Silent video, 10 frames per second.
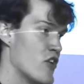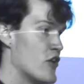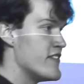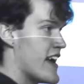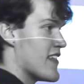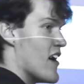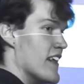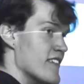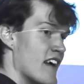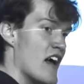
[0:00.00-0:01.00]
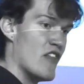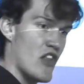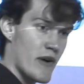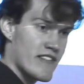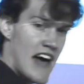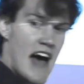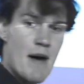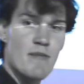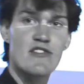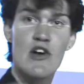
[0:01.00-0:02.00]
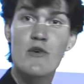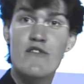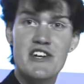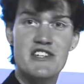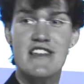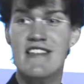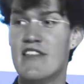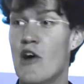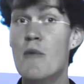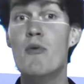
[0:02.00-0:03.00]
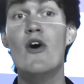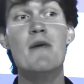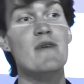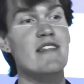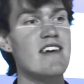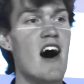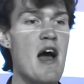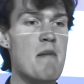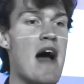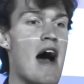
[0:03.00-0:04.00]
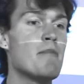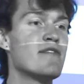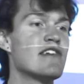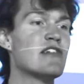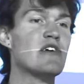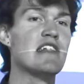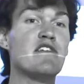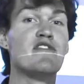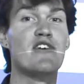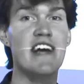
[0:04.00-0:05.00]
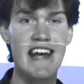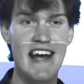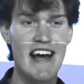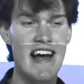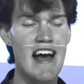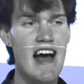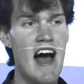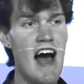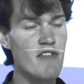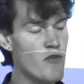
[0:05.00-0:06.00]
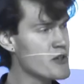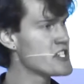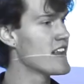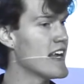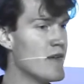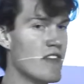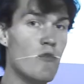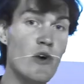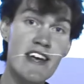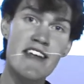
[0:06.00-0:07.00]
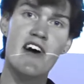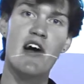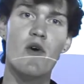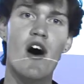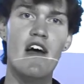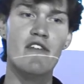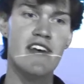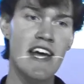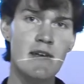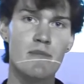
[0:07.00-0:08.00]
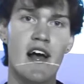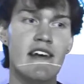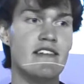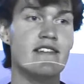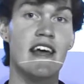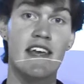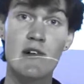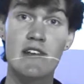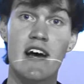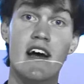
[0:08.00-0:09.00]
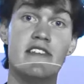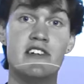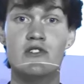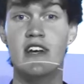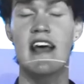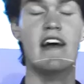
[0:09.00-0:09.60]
no deadlines, no exams, no revision, no appointment. I am absolutely free. And fortunately, the weekend I arrive, taking place in St Kilda, a district